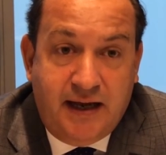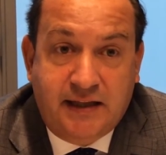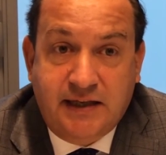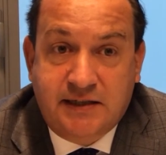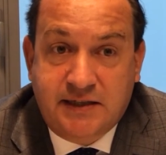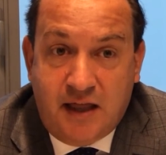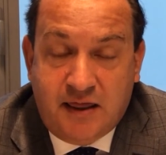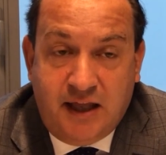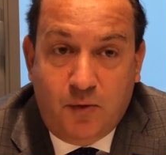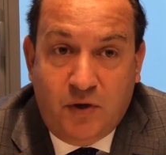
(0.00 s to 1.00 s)
It is
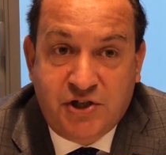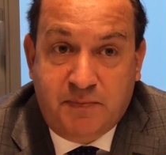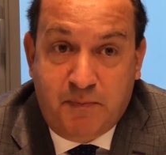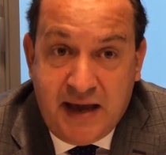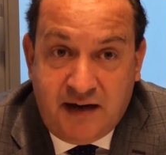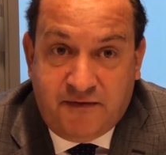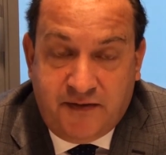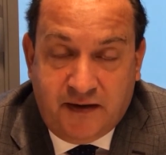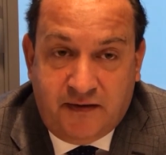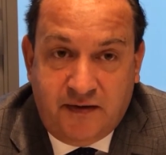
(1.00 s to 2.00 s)
something which
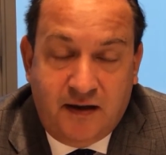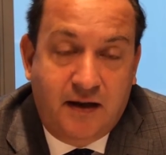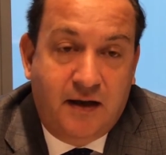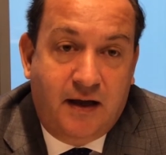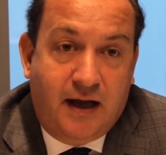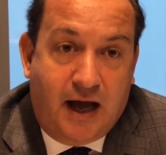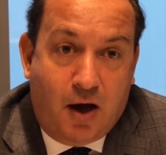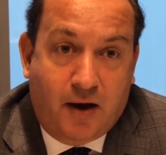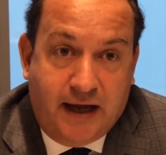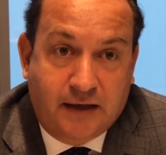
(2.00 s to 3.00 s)
benefits
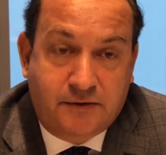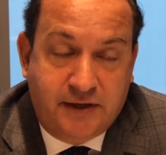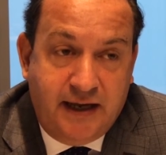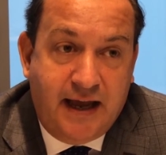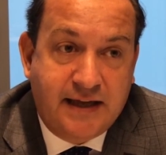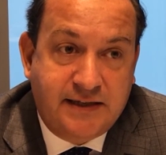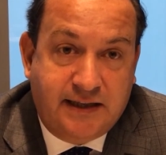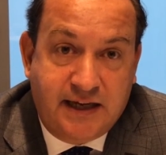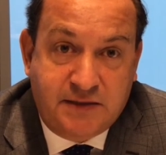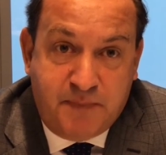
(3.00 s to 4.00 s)
our country, as
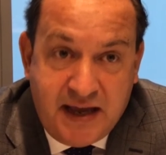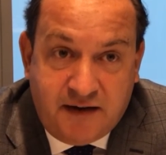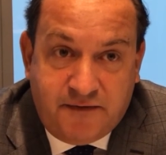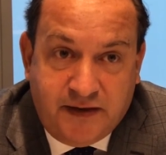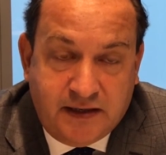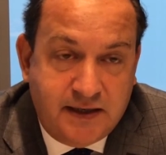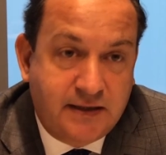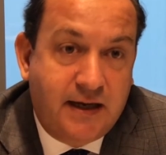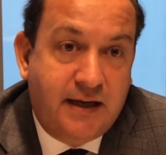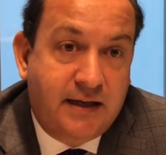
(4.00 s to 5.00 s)
it has
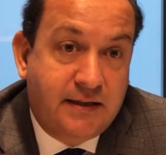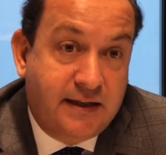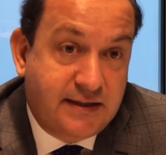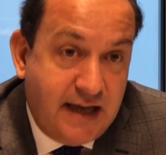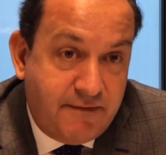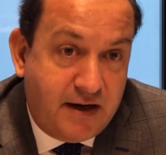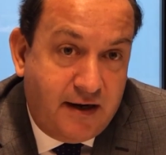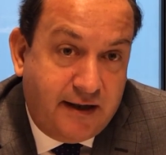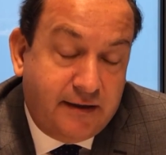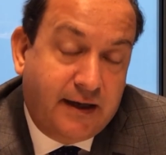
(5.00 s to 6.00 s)
benefited the
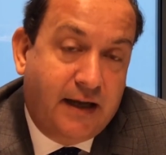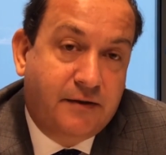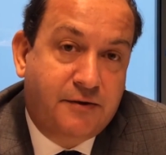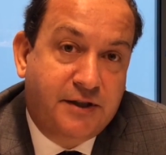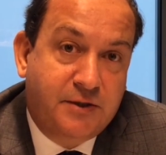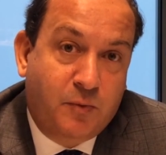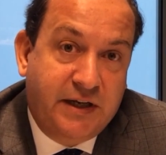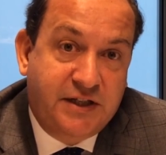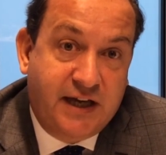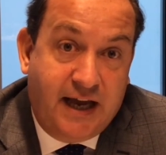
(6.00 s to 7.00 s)
several other countries
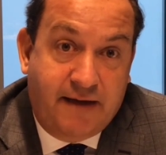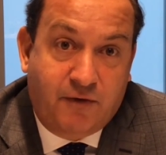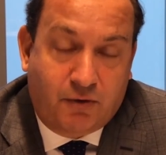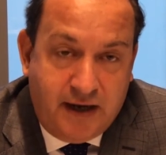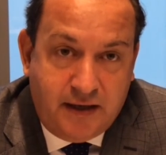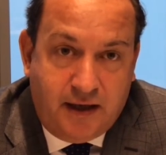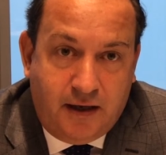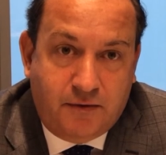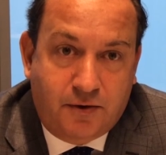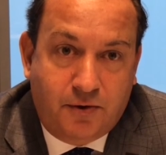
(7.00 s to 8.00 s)
which have already
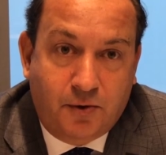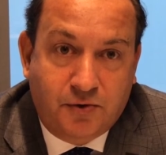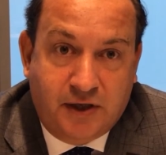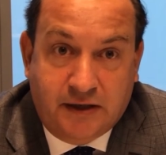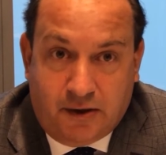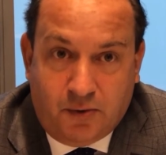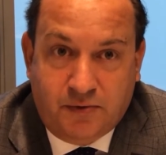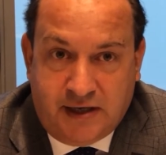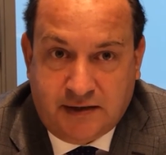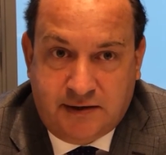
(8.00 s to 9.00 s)
introduced in their
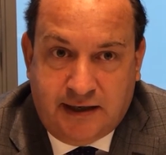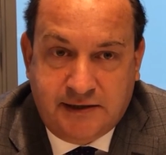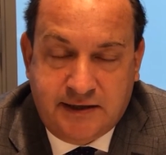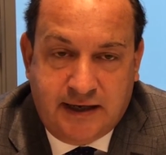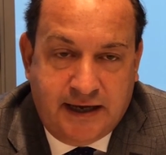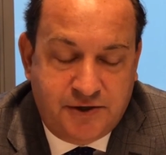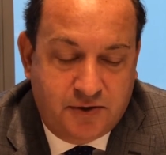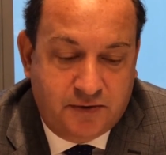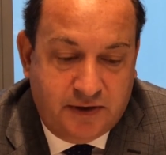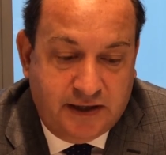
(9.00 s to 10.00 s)
own tax
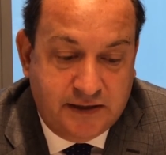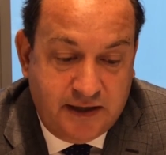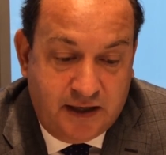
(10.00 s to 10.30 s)
legislation